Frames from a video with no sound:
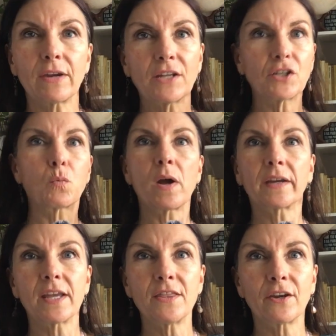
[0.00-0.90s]
can't just
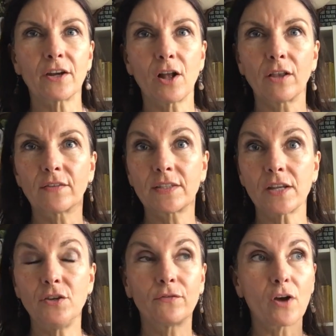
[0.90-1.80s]
walk in there and all of a
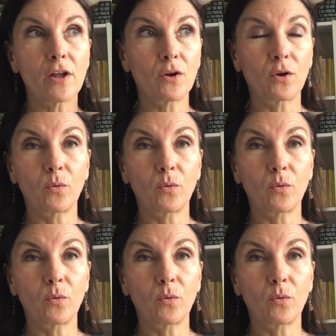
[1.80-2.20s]
sudden you've gone on